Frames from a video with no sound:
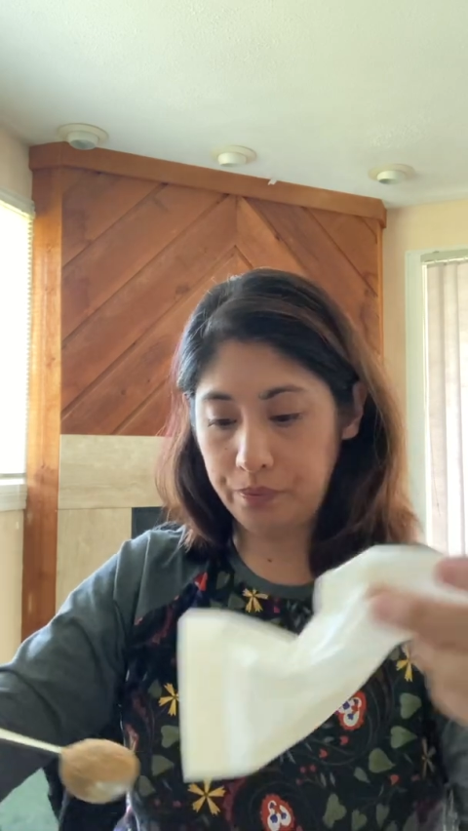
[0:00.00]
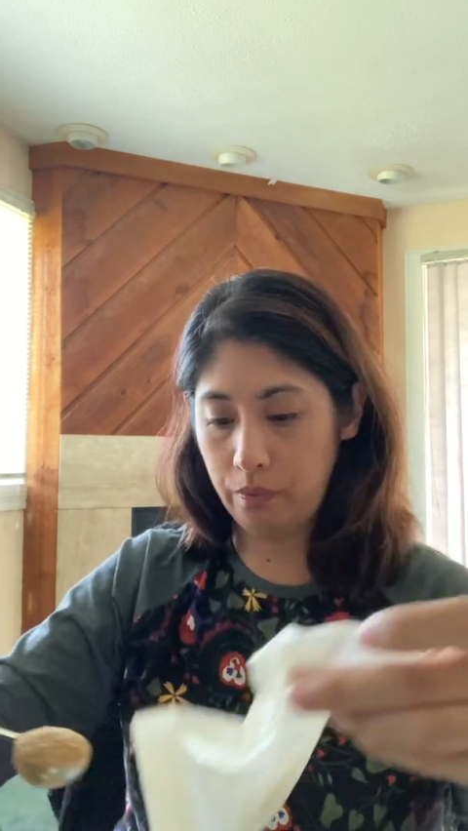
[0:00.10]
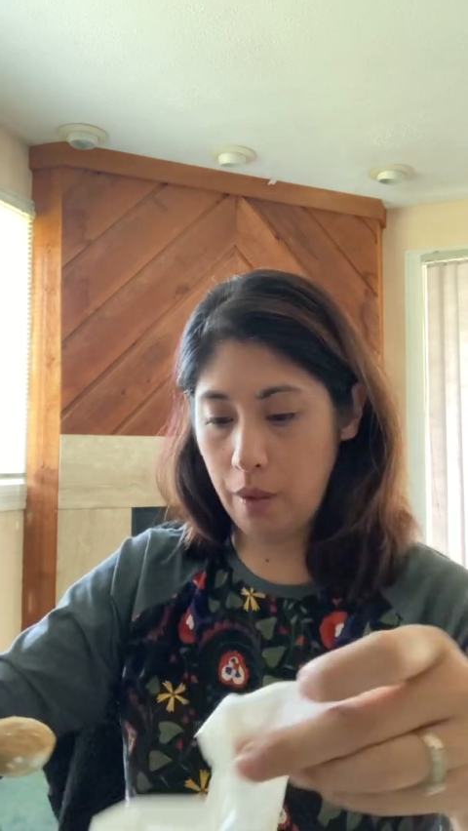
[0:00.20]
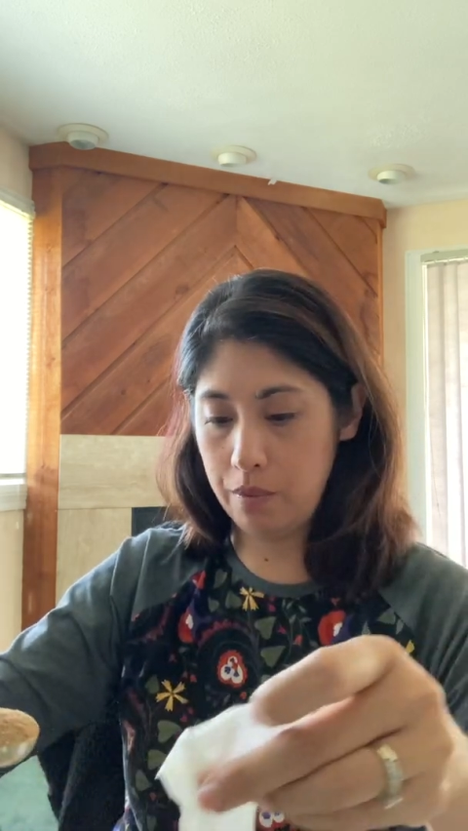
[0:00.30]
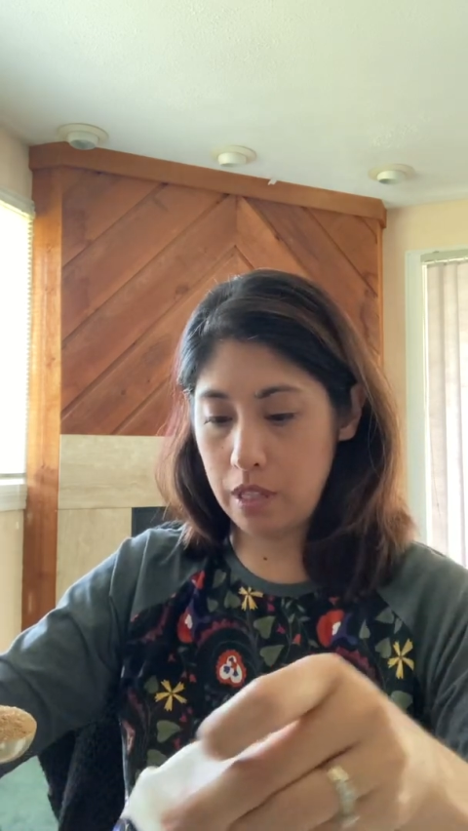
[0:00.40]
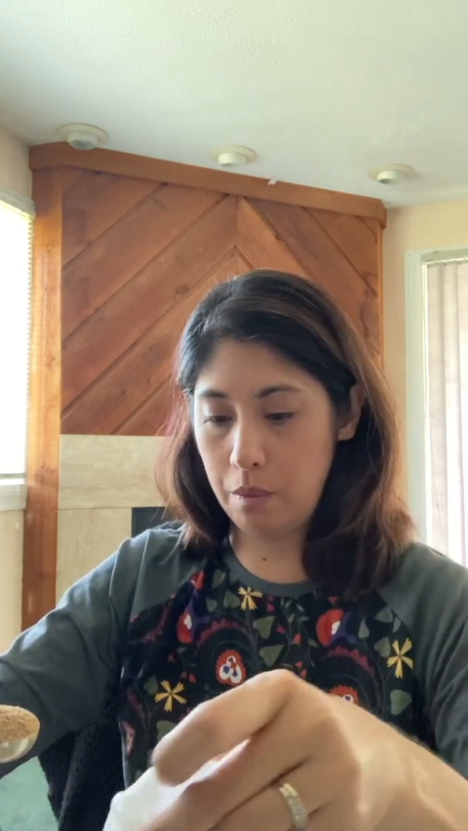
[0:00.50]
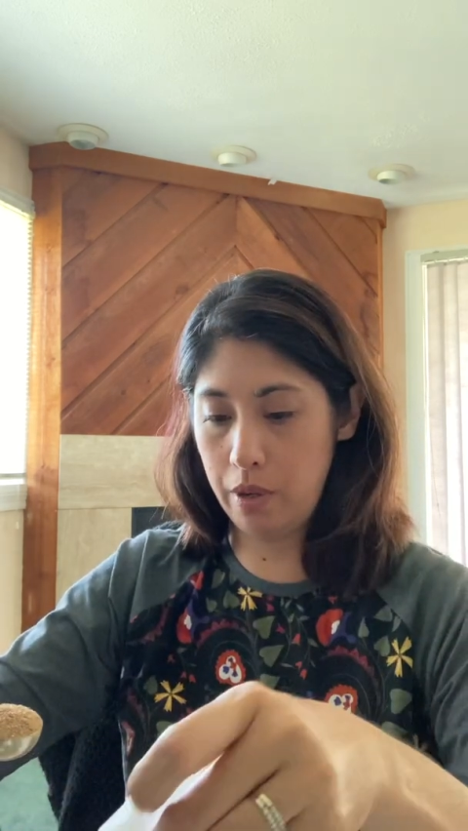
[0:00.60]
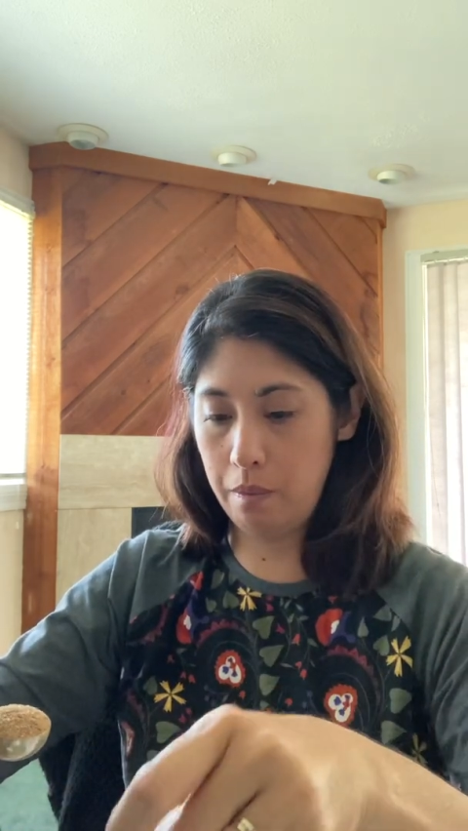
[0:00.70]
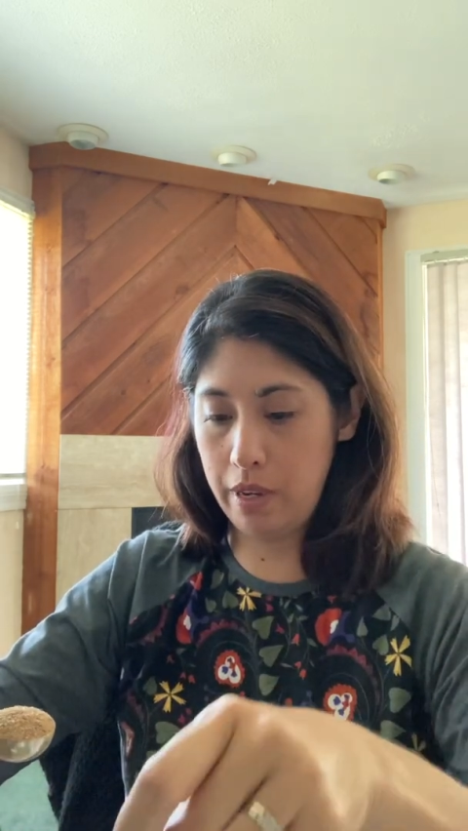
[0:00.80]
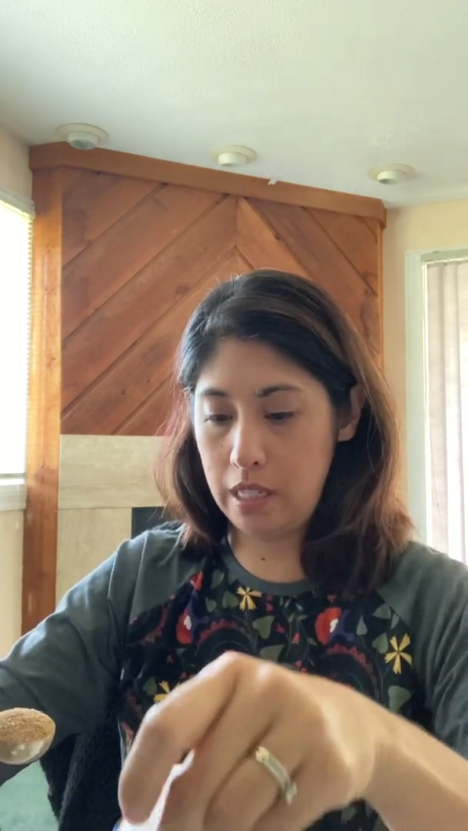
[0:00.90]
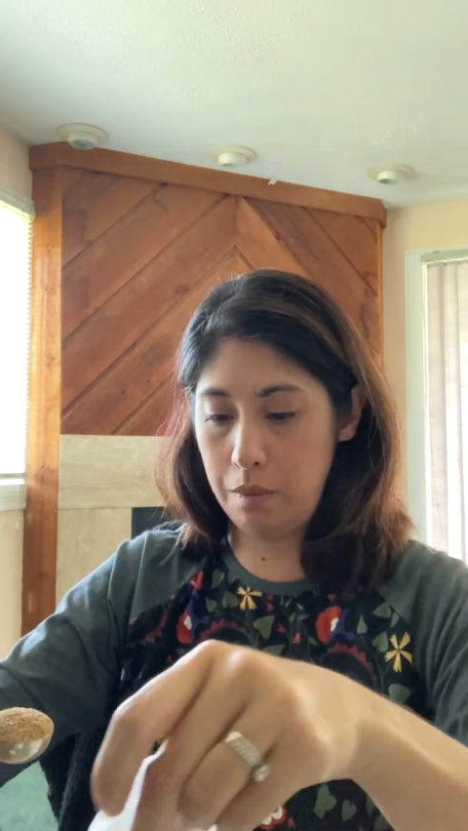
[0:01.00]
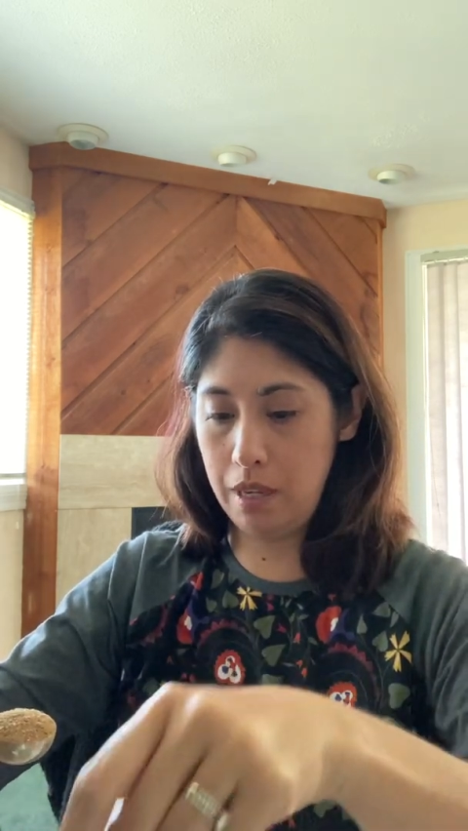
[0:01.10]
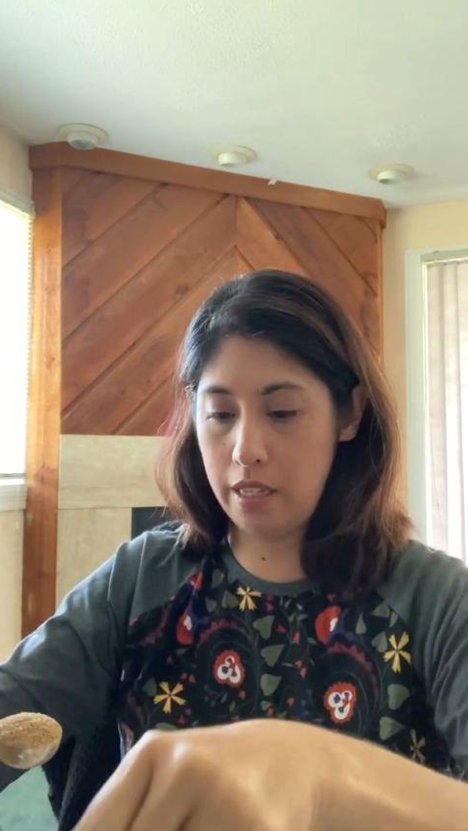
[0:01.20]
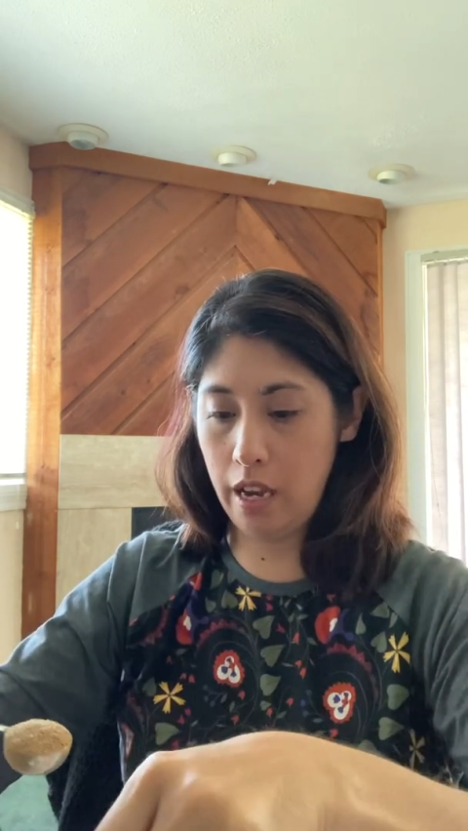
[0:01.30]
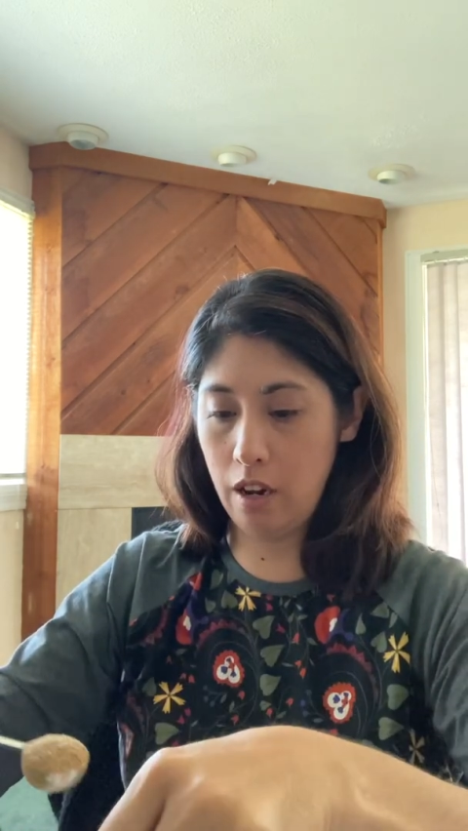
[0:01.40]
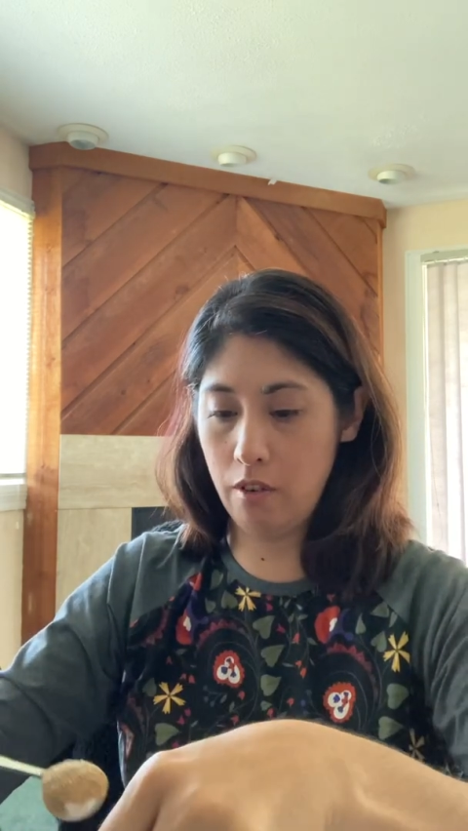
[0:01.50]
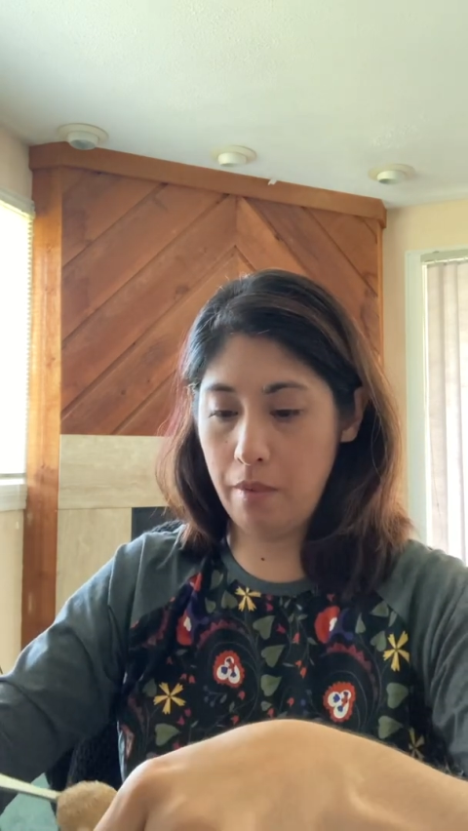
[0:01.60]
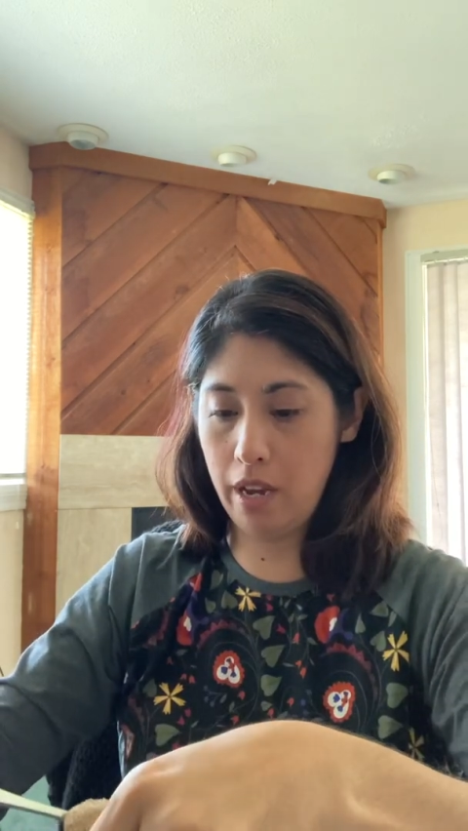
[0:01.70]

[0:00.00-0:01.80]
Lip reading: I'm just going to put my steeping sack over my